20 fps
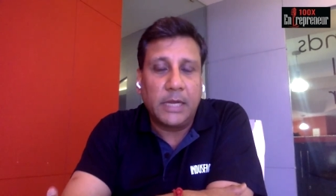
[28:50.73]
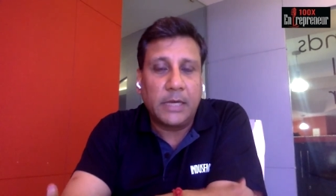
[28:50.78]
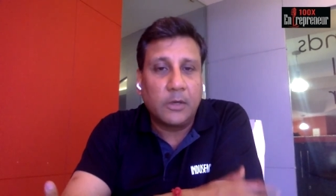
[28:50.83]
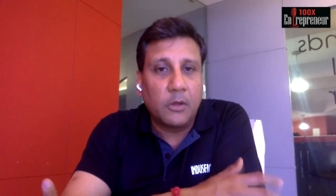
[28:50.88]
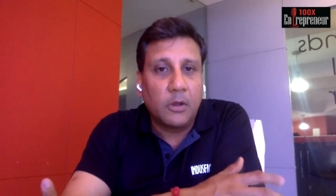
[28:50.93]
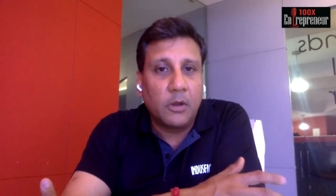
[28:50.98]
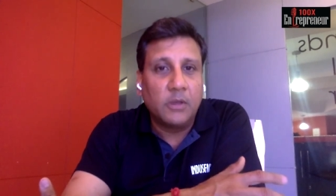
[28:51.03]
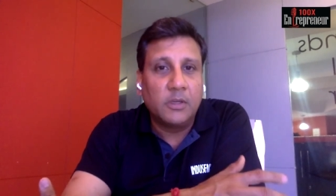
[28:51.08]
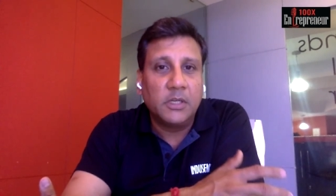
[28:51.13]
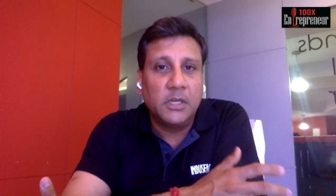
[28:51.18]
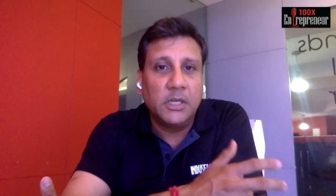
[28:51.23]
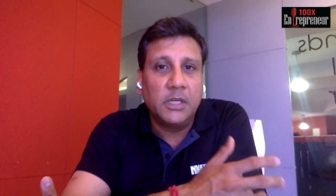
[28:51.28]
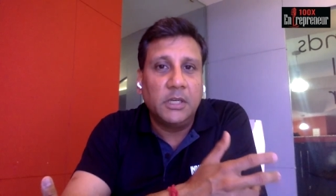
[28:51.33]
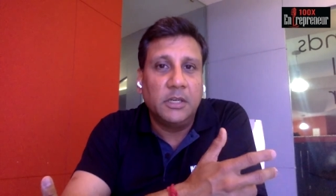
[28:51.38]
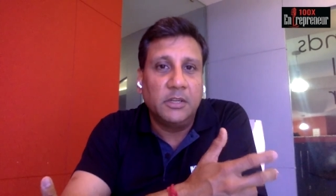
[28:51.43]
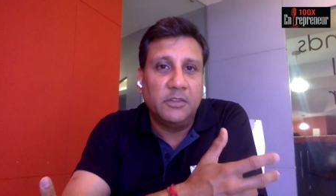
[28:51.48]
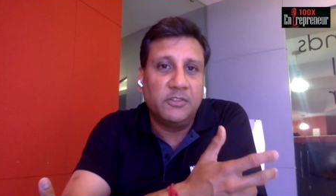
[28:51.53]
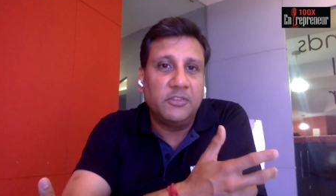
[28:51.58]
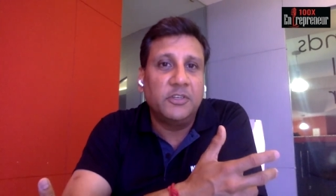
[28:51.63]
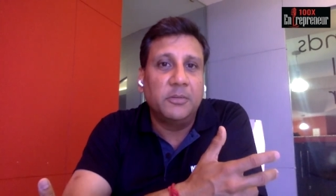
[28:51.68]

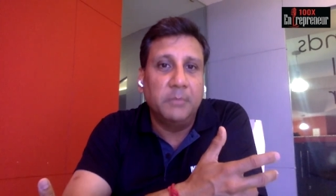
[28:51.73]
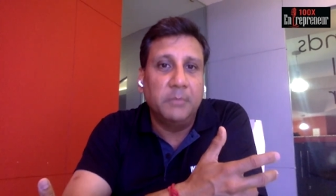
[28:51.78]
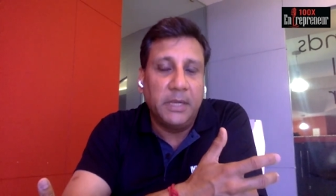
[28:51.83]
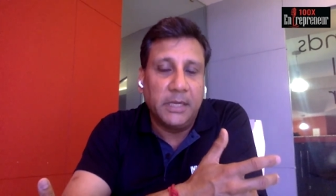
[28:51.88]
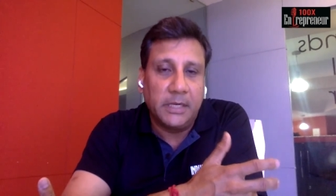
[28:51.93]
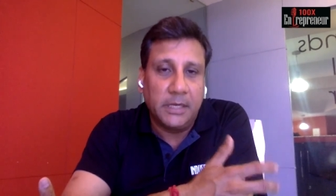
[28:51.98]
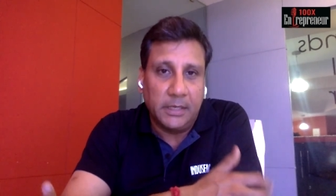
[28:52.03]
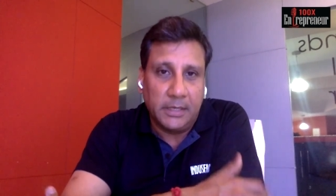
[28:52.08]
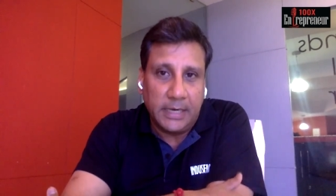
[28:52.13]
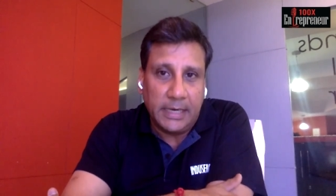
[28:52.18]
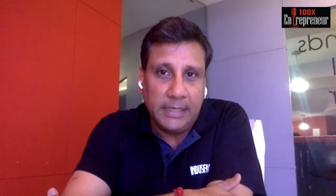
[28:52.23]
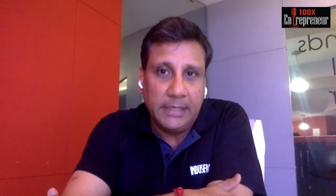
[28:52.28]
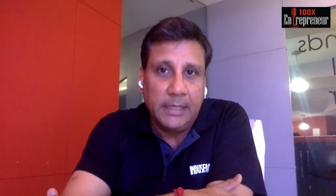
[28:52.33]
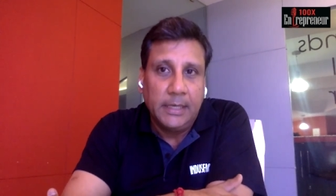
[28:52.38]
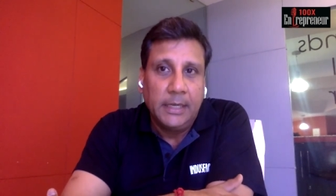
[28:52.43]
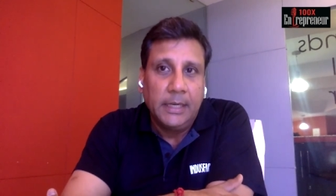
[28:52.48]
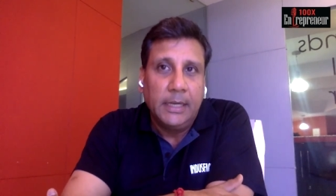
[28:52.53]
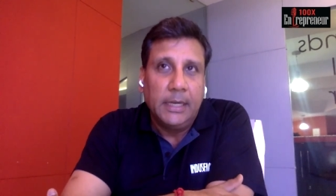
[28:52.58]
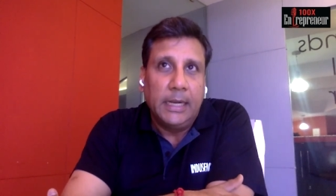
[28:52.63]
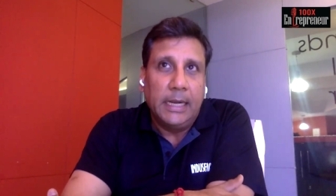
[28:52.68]
technology decision-making, right?